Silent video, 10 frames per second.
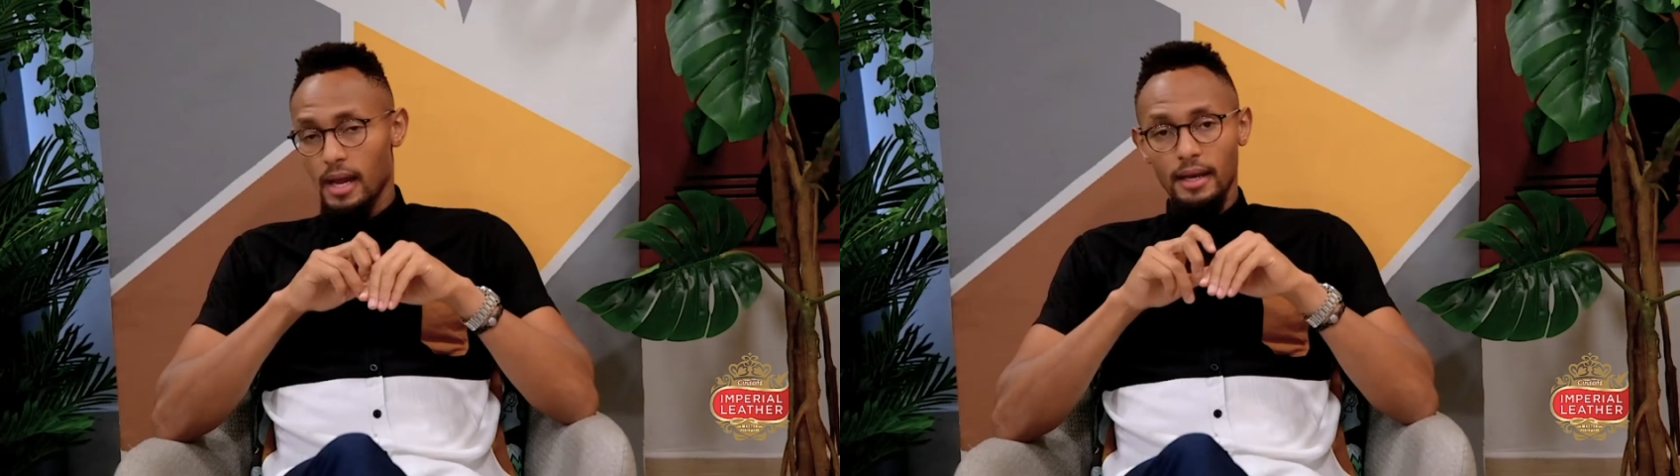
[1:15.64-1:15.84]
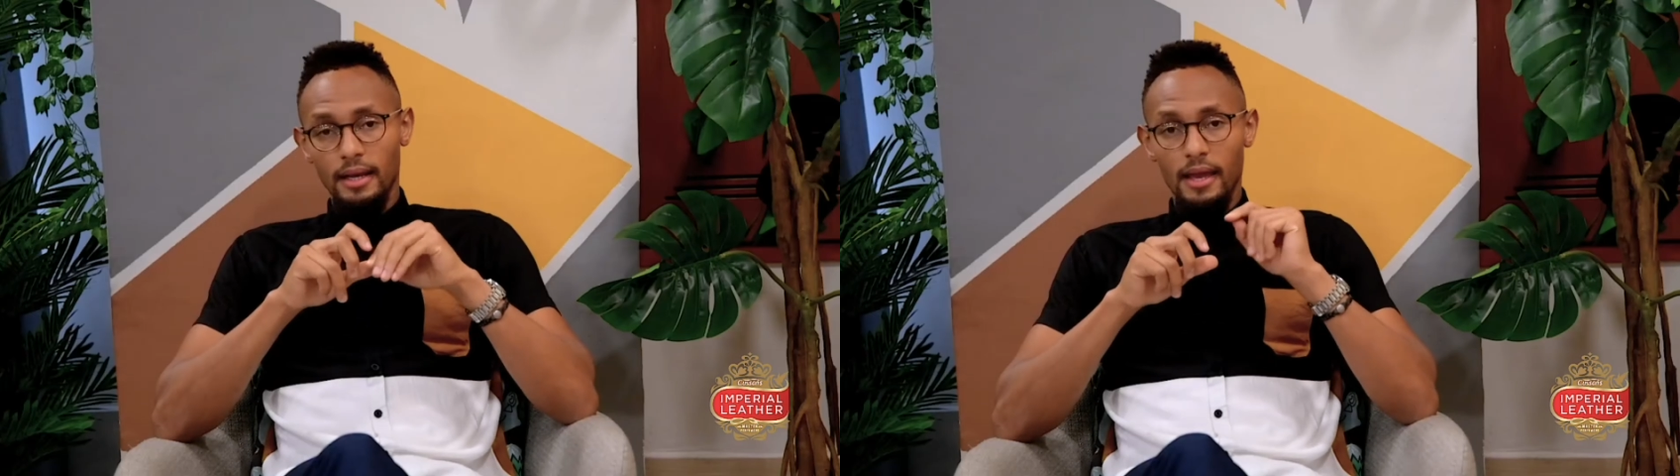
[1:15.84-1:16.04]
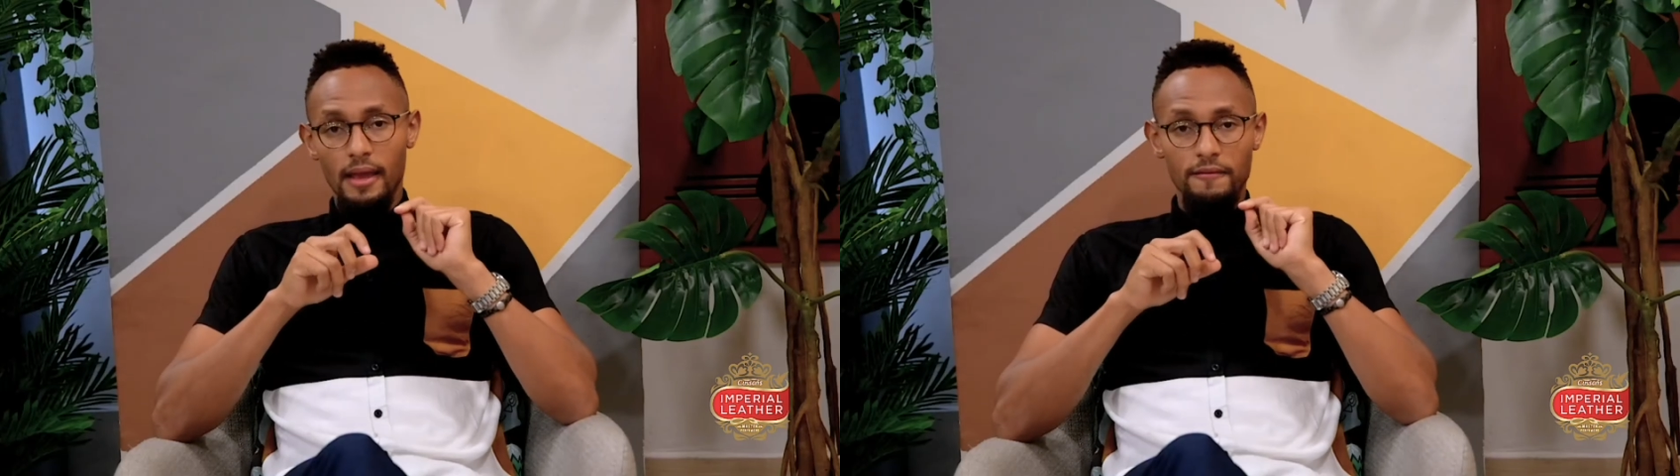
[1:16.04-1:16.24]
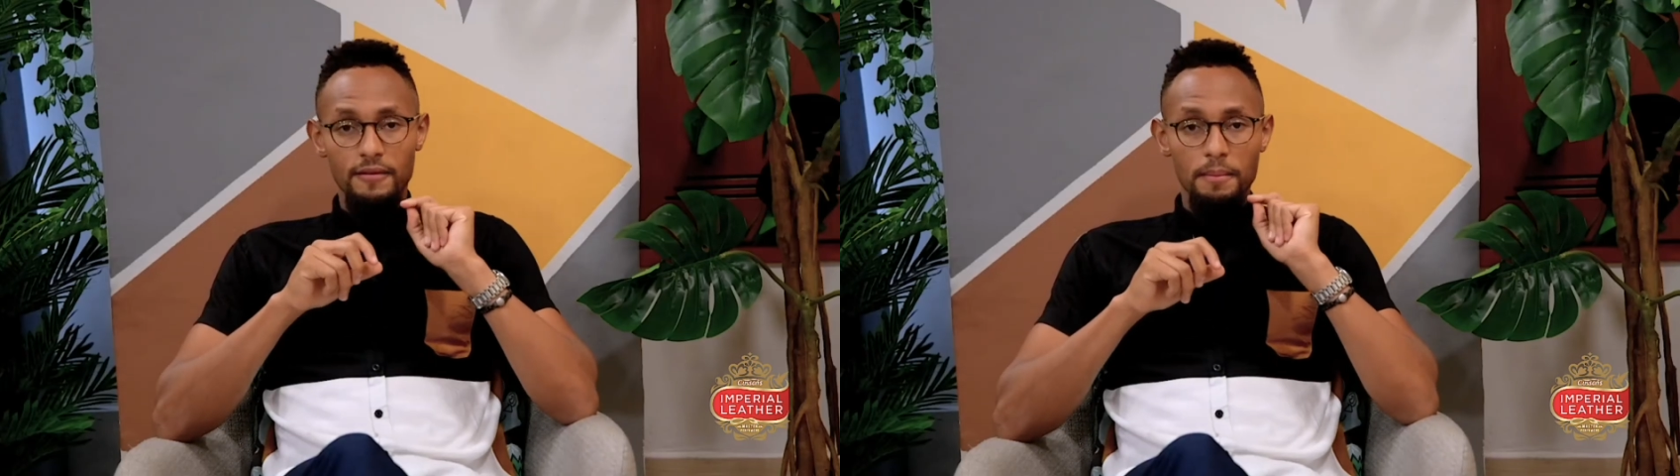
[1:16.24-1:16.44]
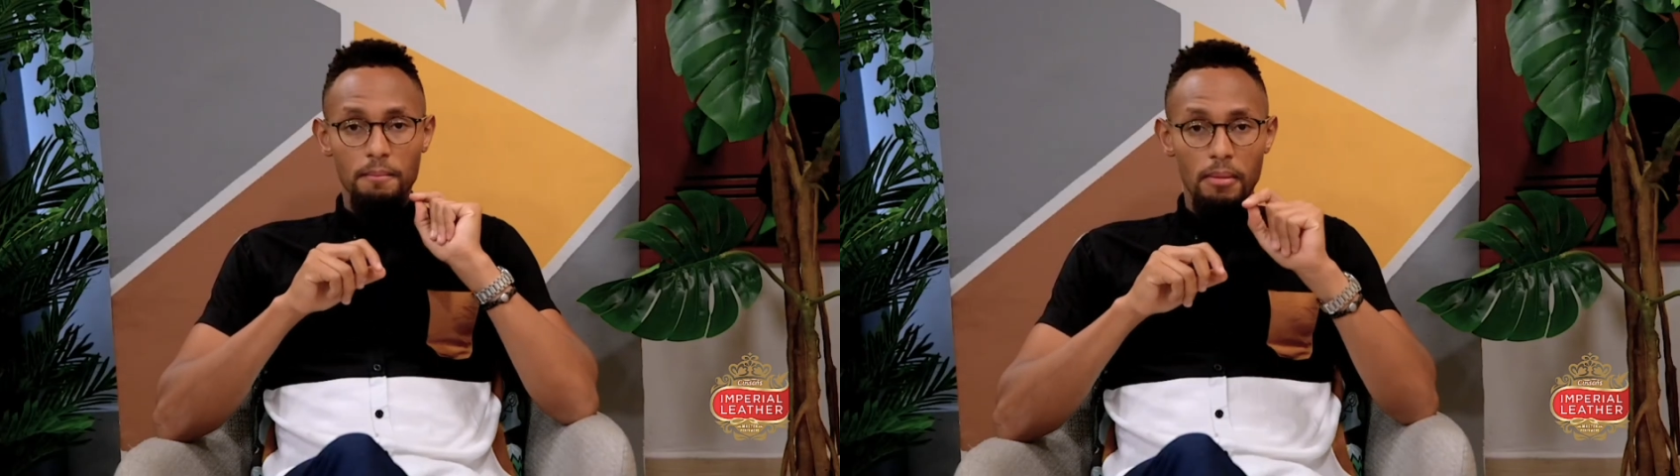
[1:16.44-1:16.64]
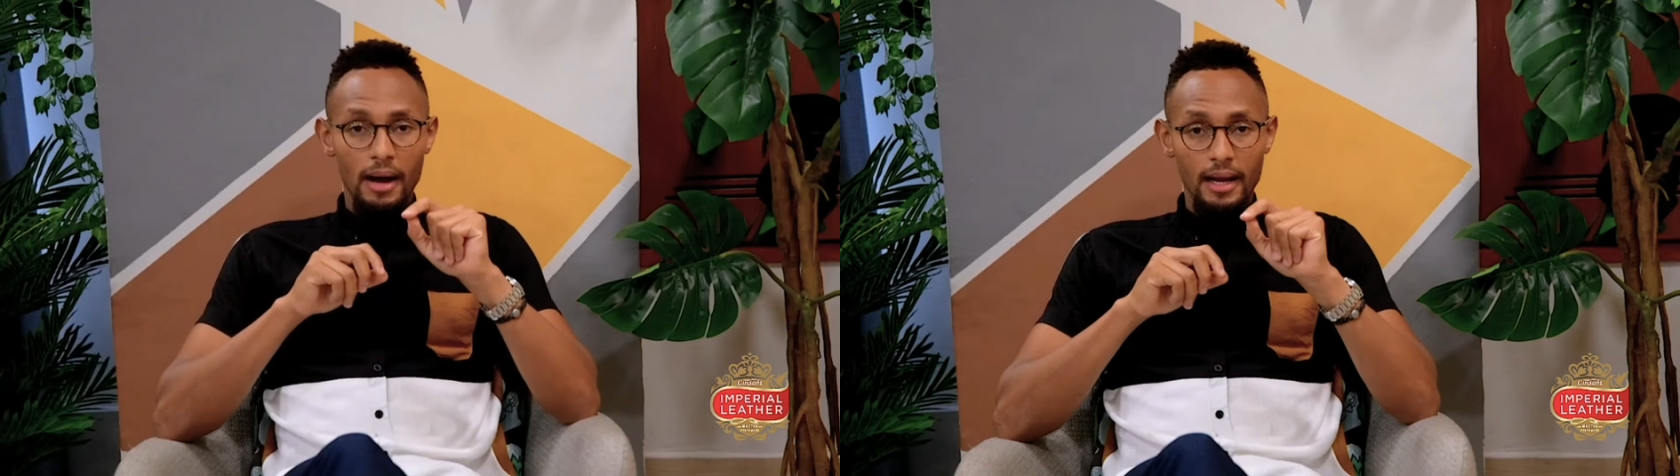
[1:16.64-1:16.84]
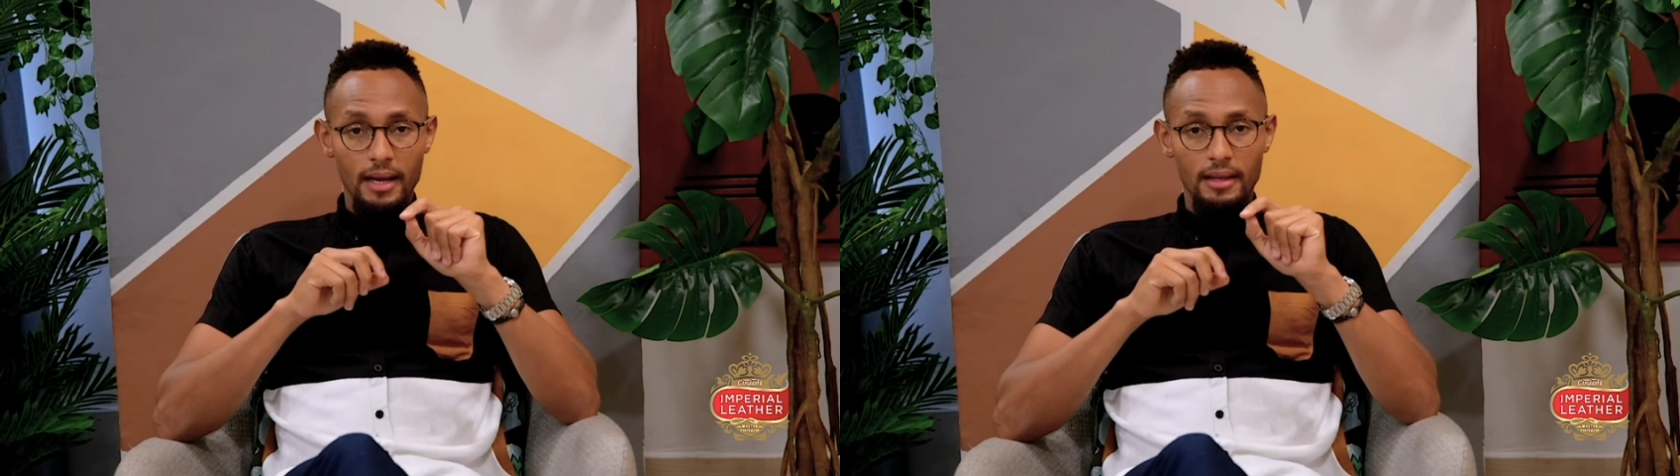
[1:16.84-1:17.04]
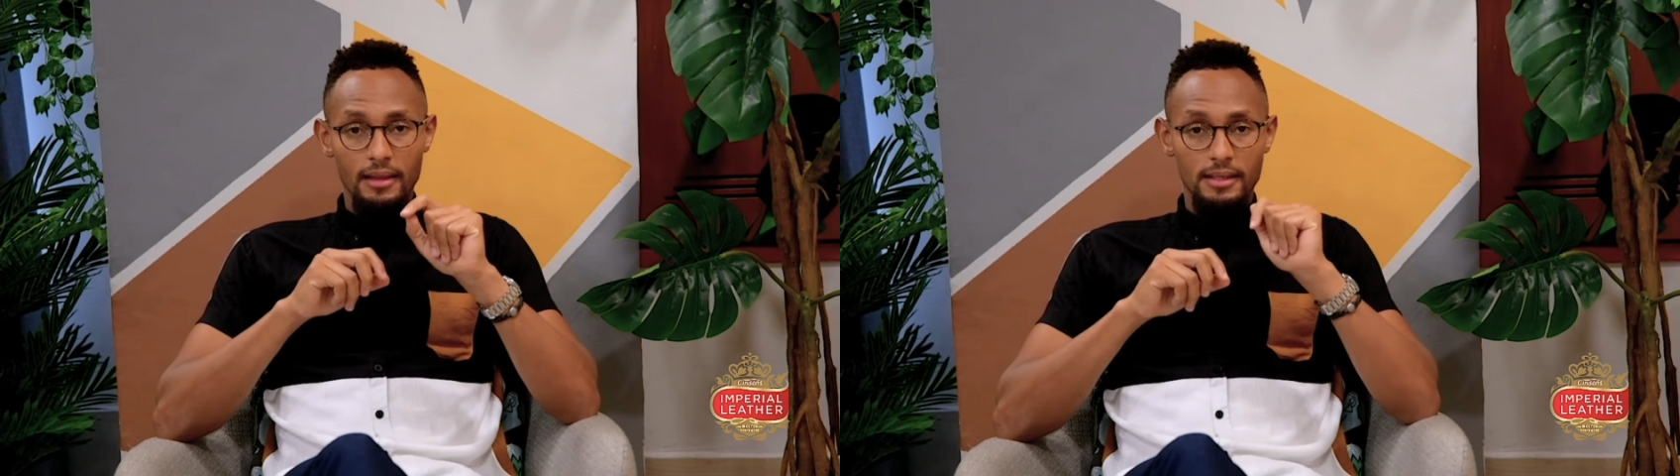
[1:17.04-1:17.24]
and every buck
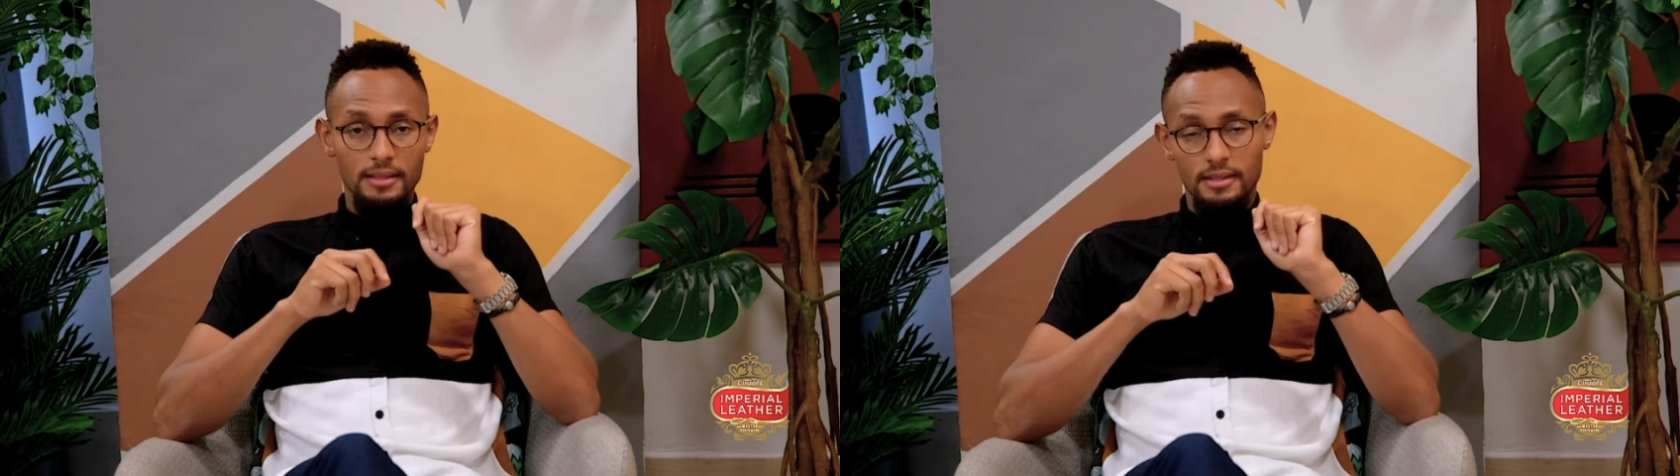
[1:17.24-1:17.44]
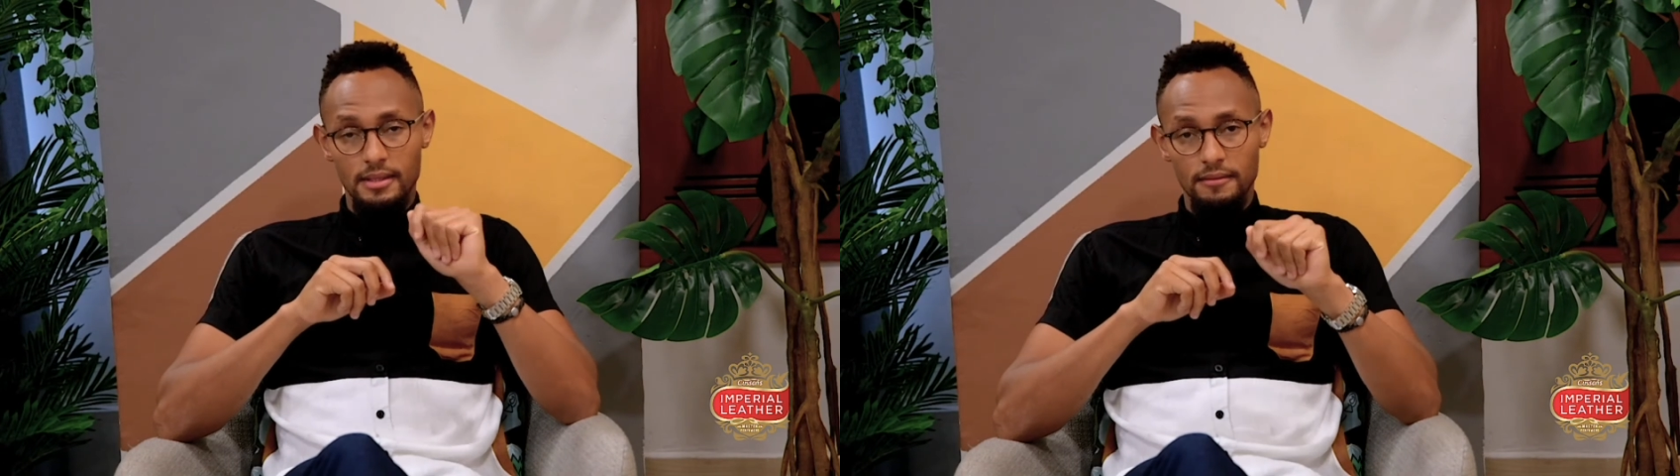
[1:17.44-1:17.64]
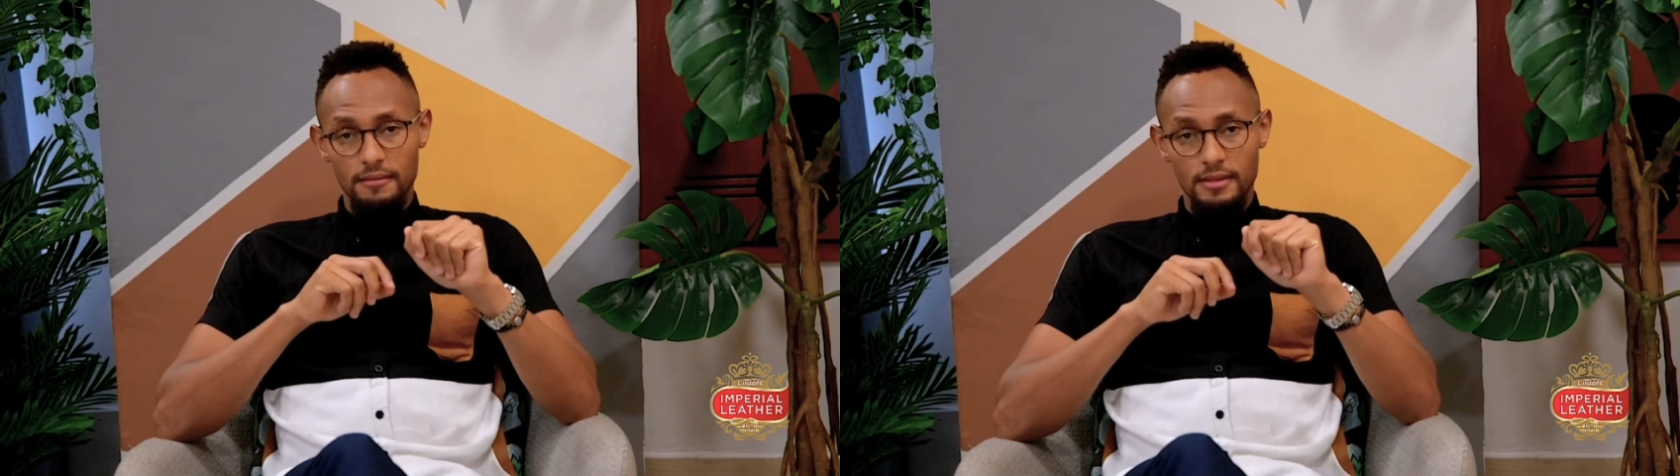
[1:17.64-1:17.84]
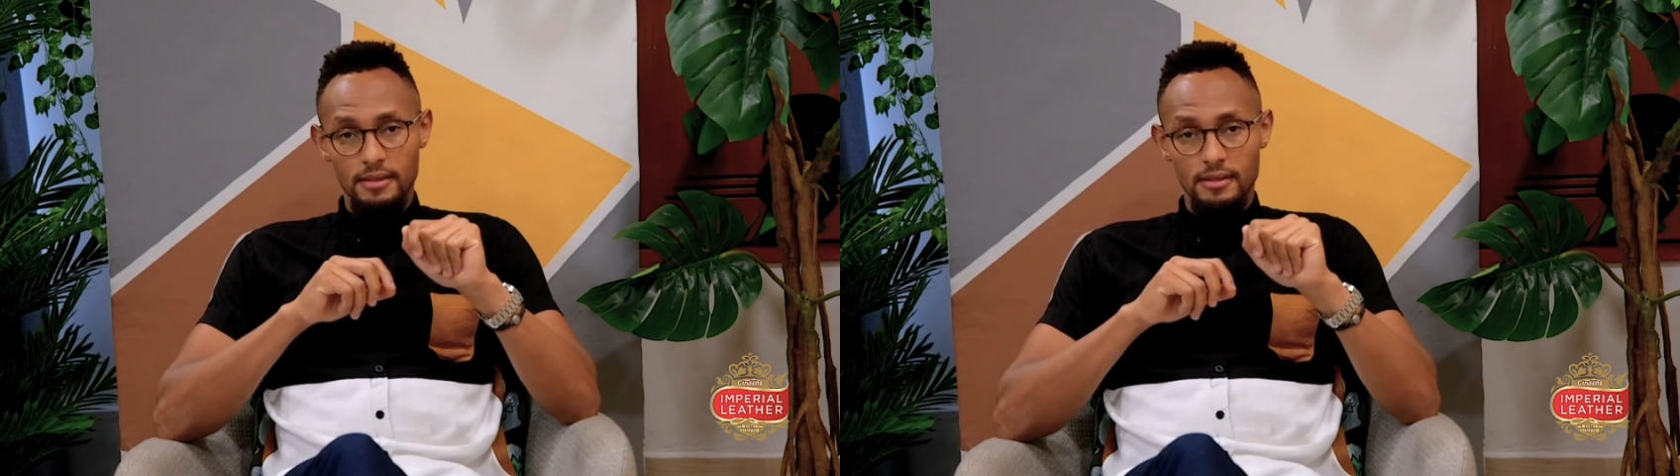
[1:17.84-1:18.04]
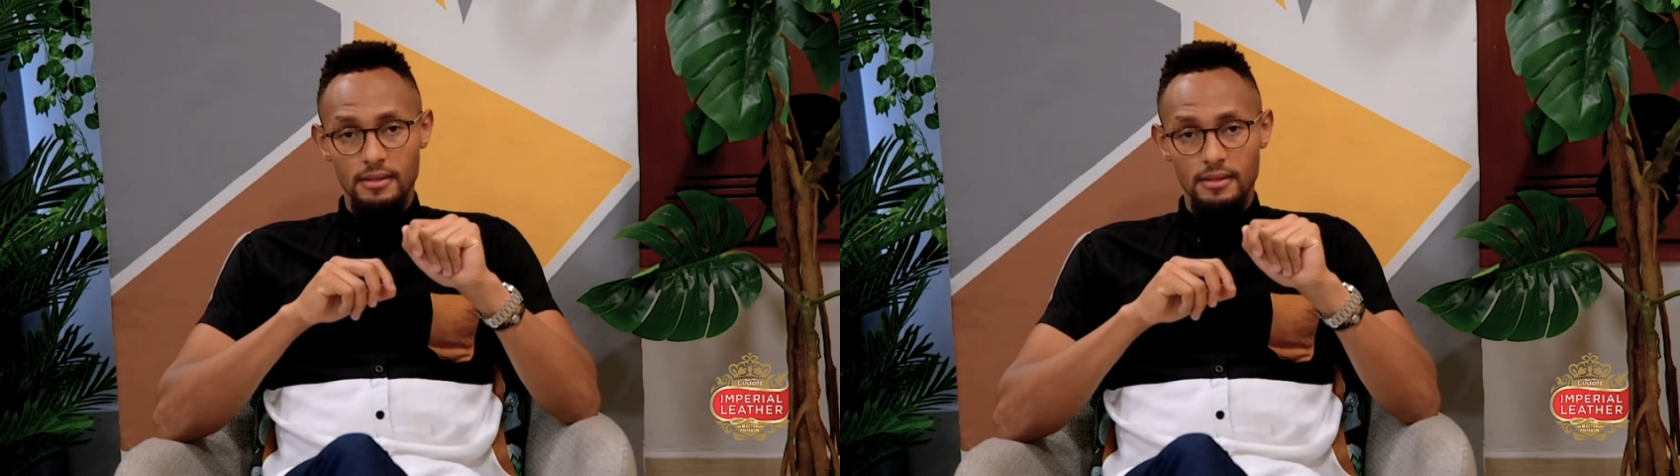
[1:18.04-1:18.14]
that is saved